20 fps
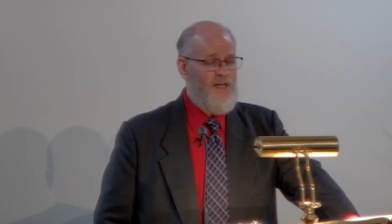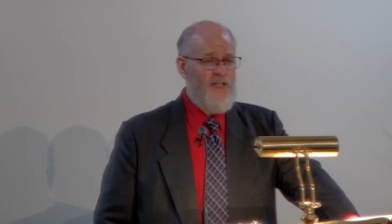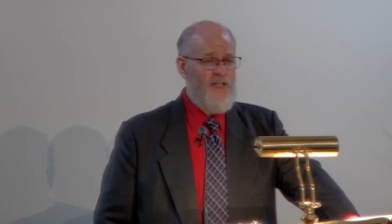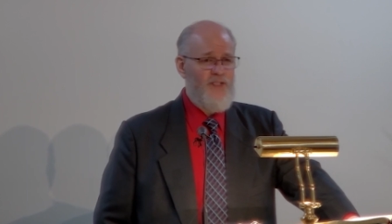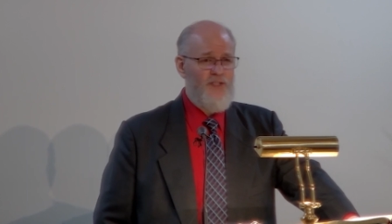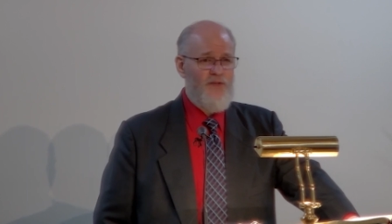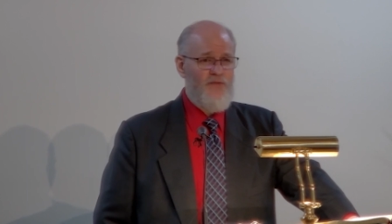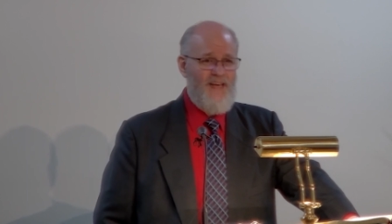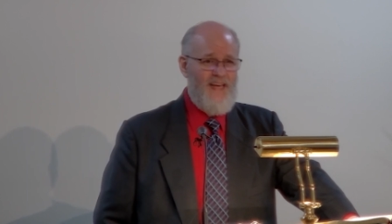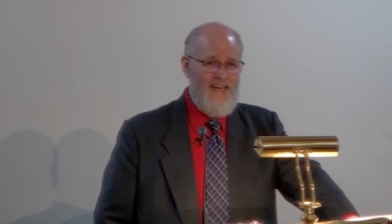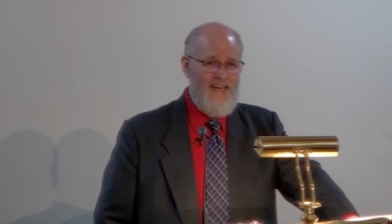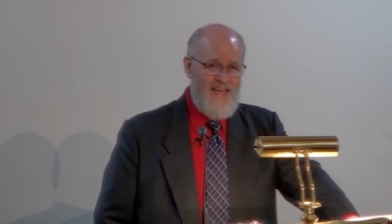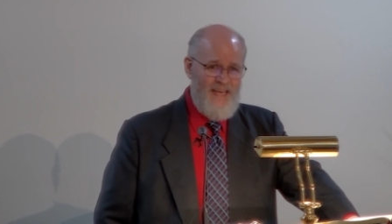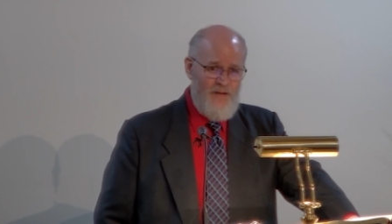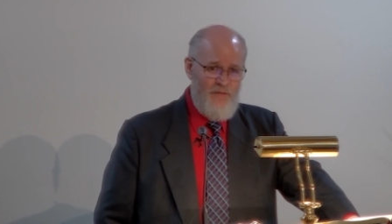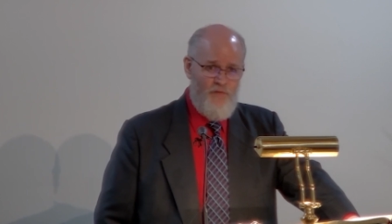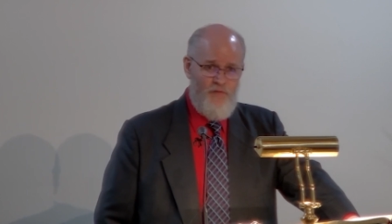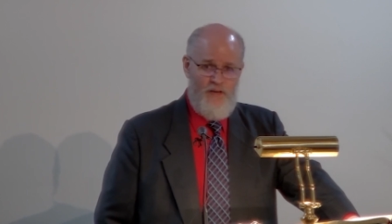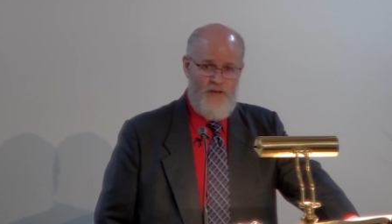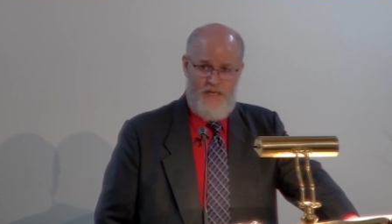because of
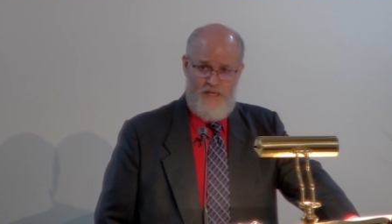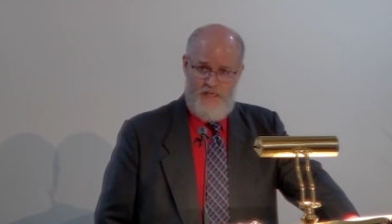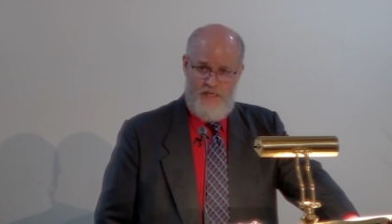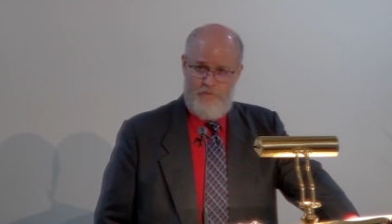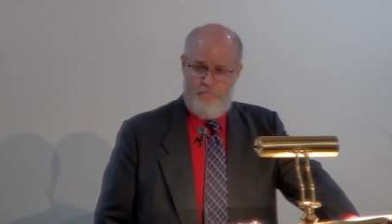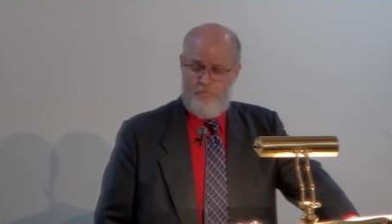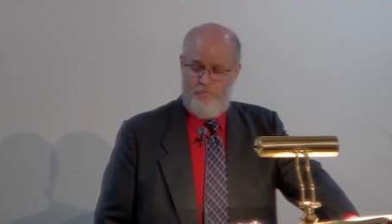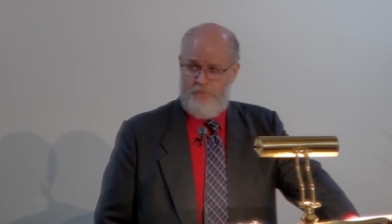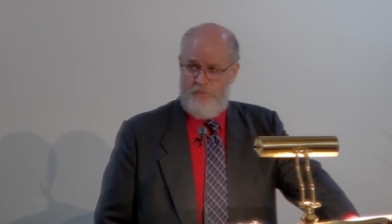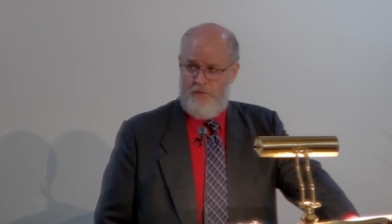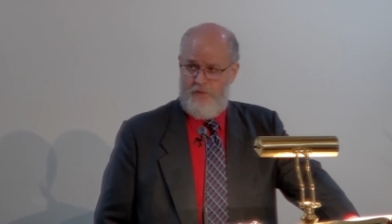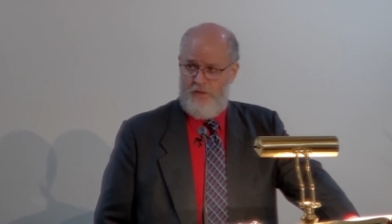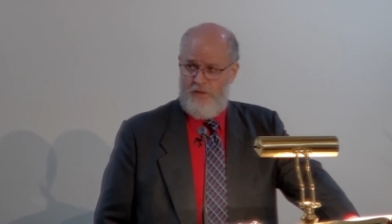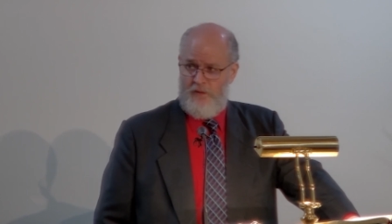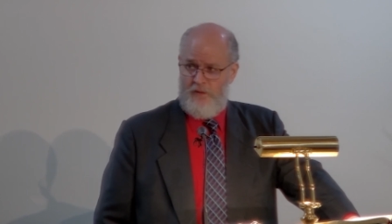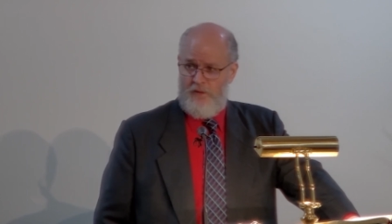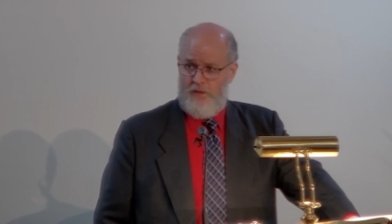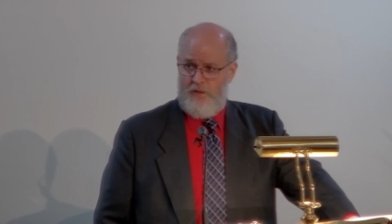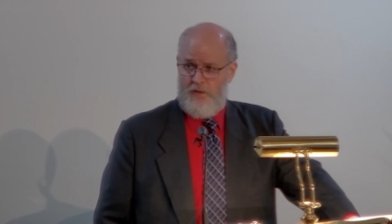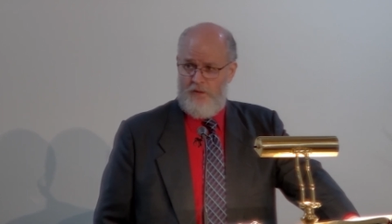envy.
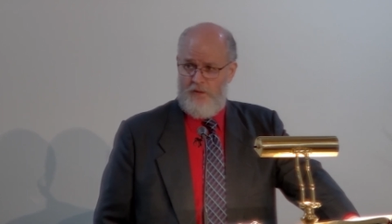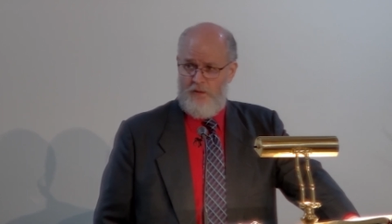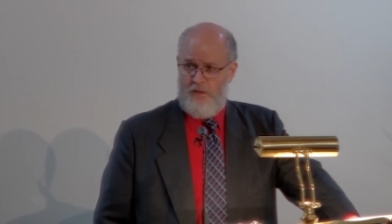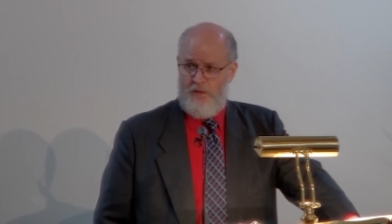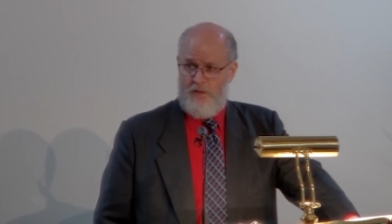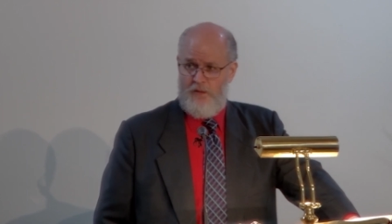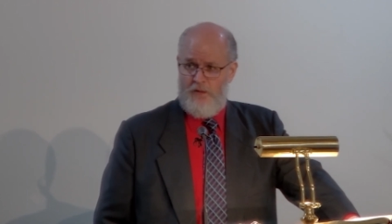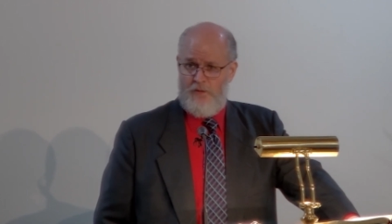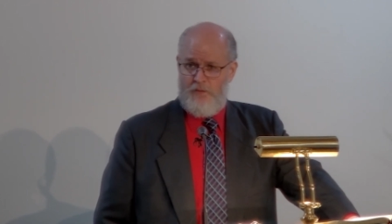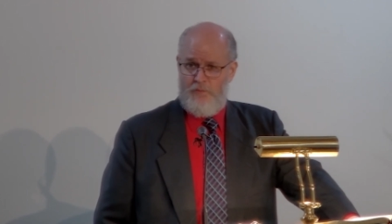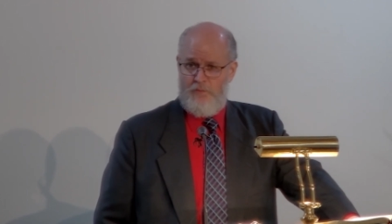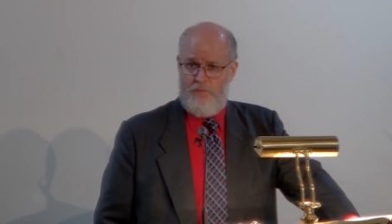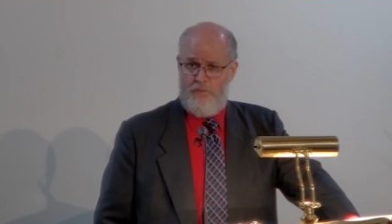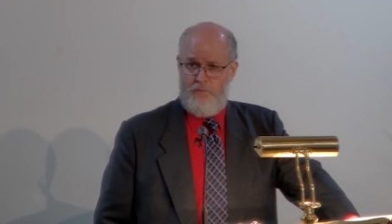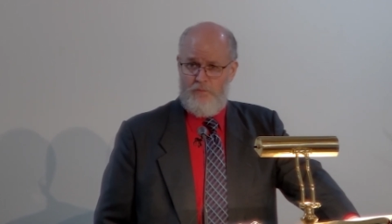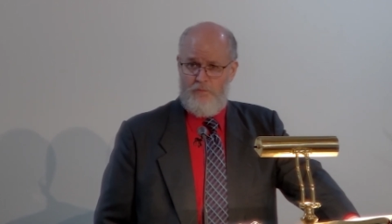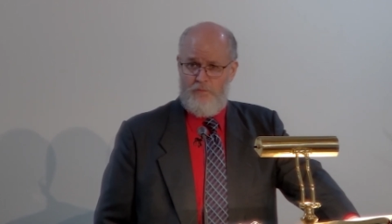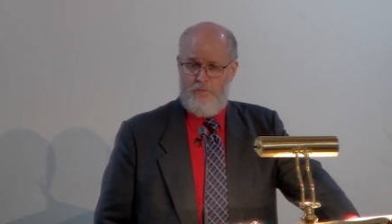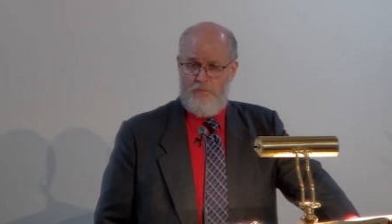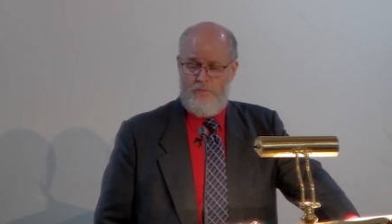Uh,
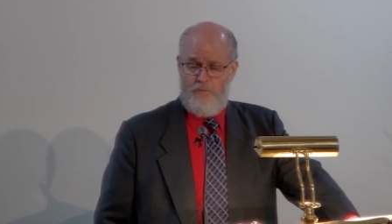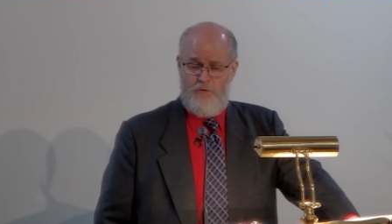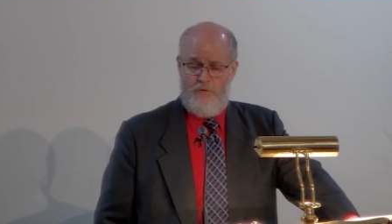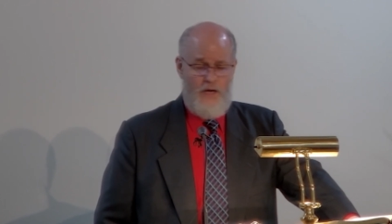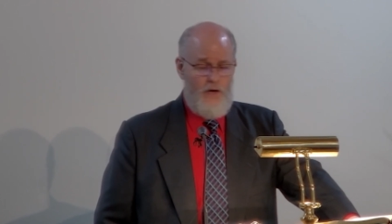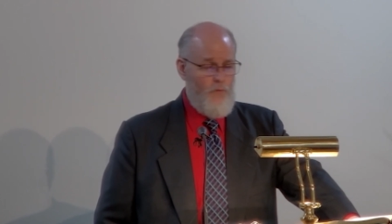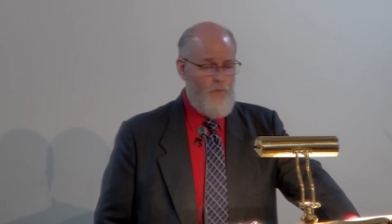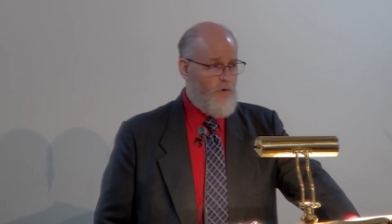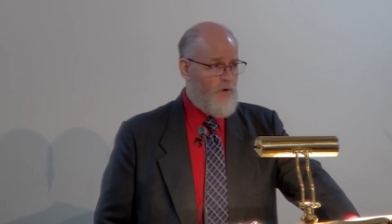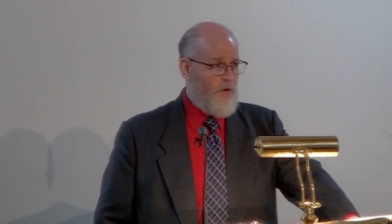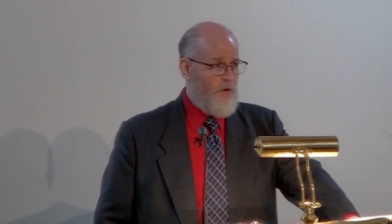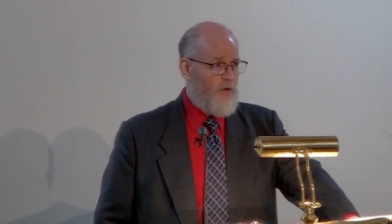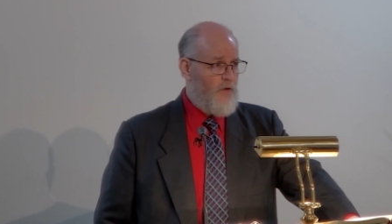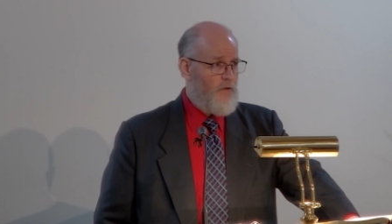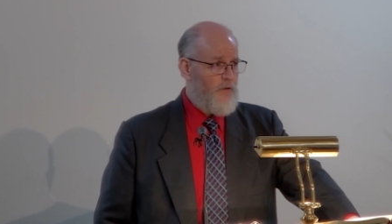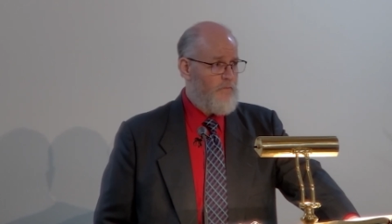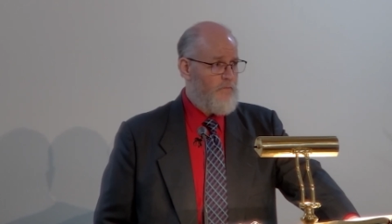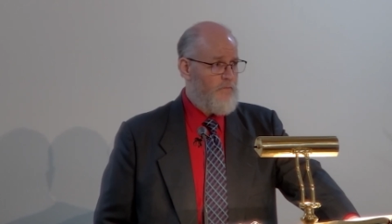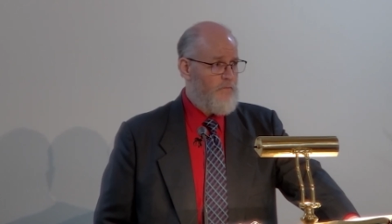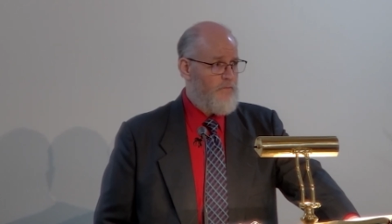they were
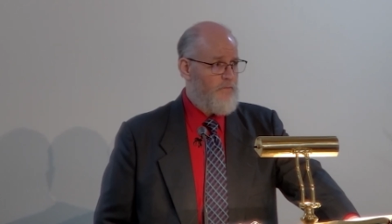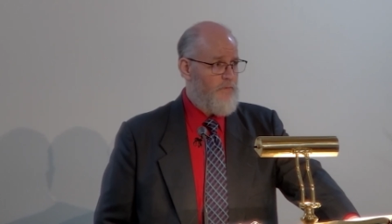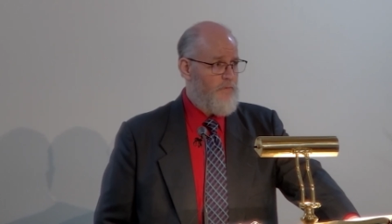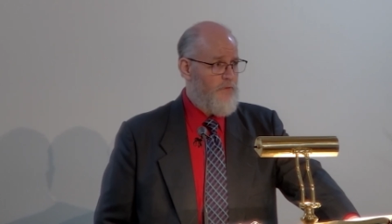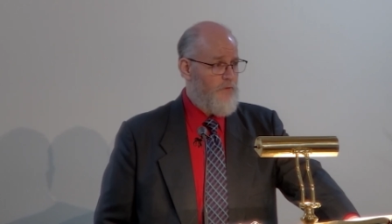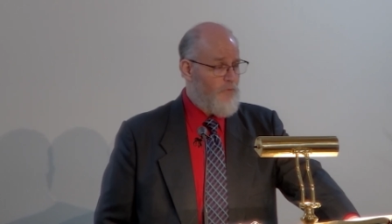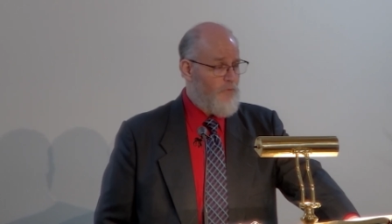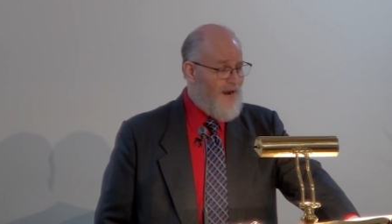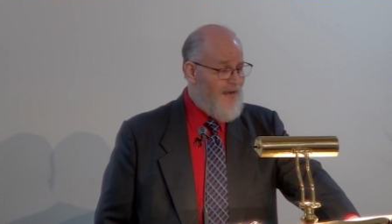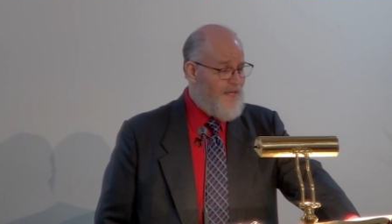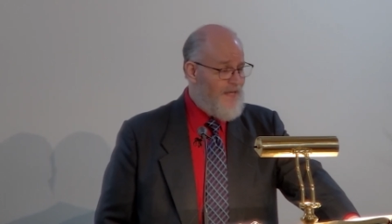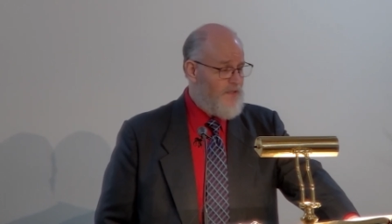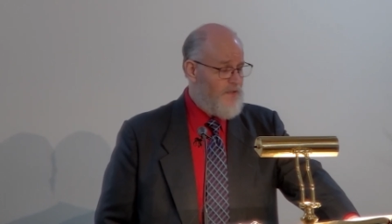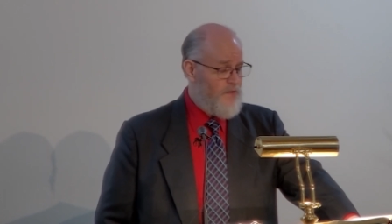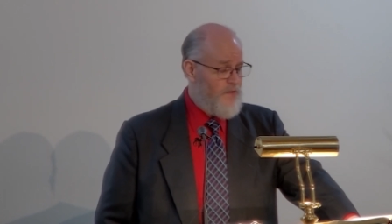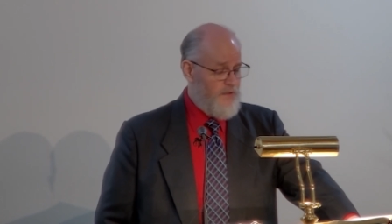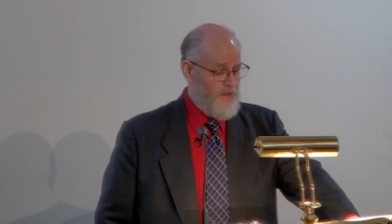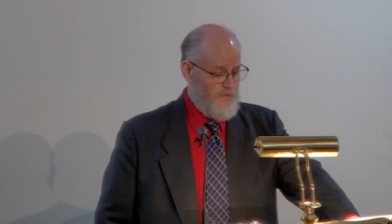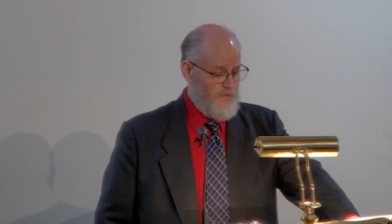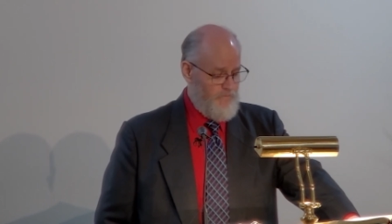threatened